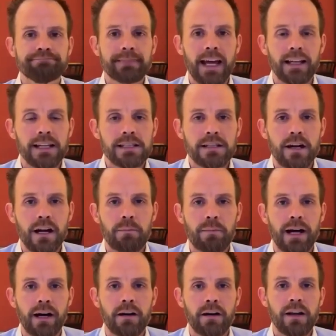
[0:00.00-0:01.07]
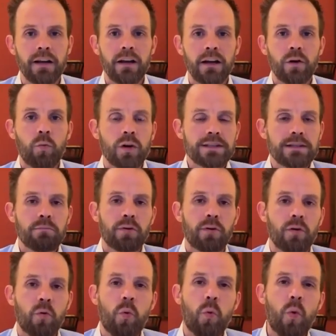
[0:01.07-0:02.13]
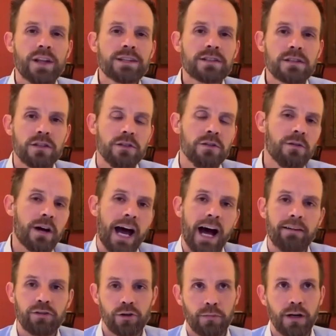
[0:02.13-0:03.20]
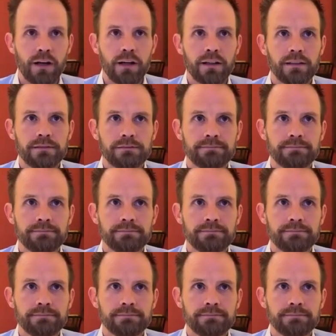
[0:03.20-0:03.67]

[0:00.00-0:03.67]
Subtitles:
And let's talk about what's important once you have your mark.